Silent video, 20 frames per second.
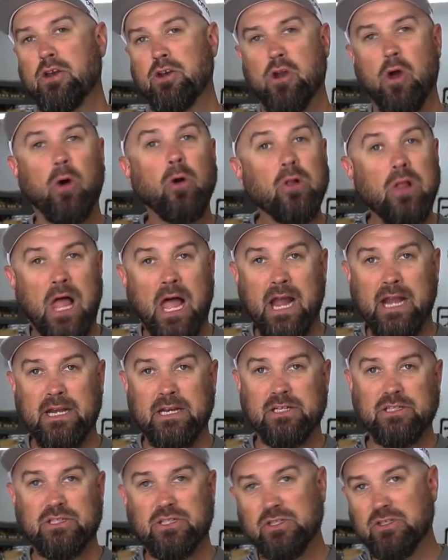no line
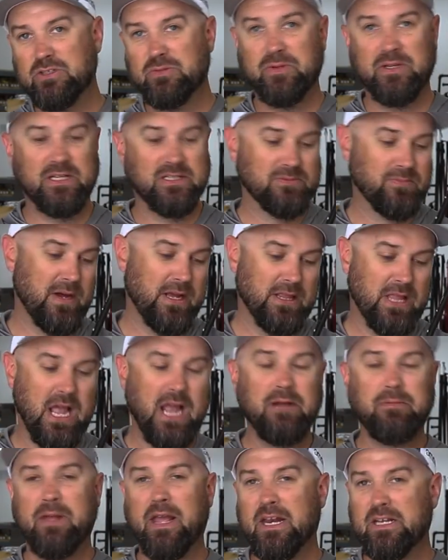issues because my
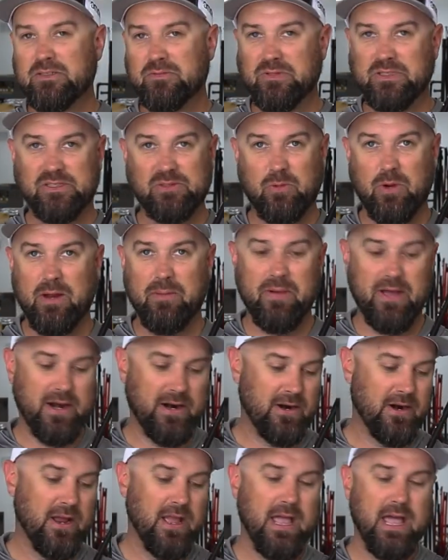line management's way
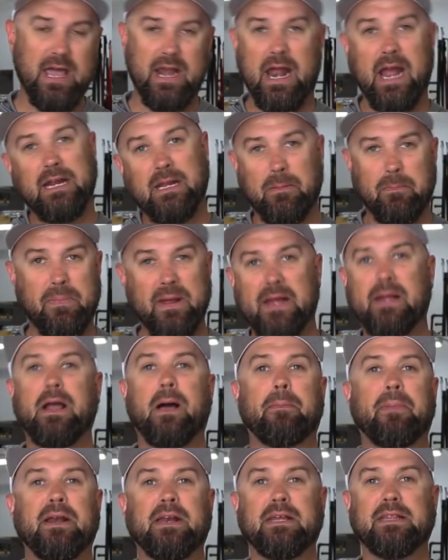better, and I can pick
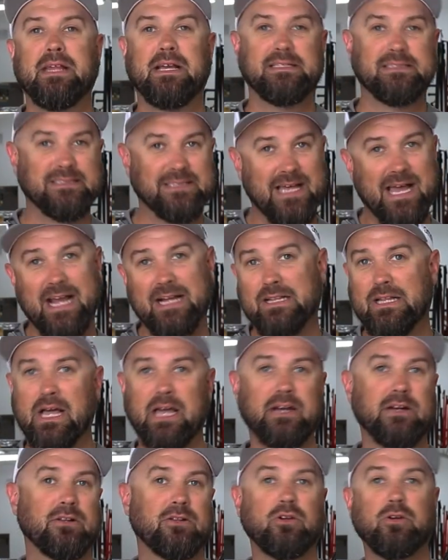up any of that slack
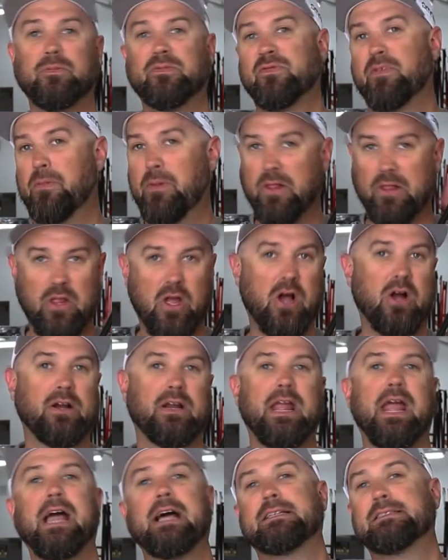line or loops from a long
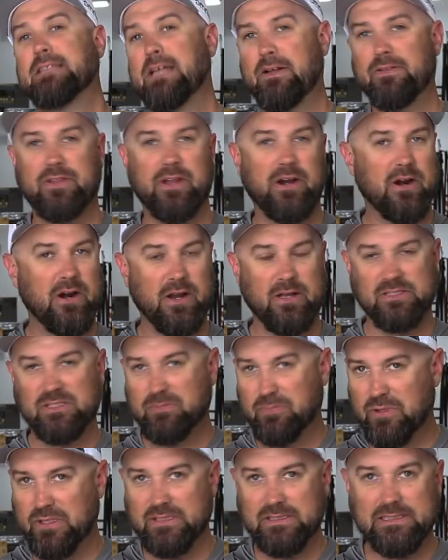cast out there in a
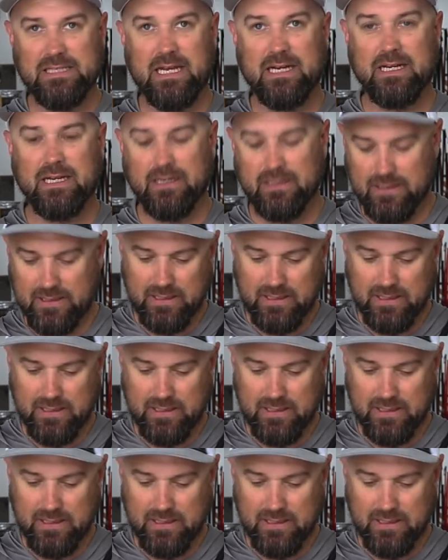split second.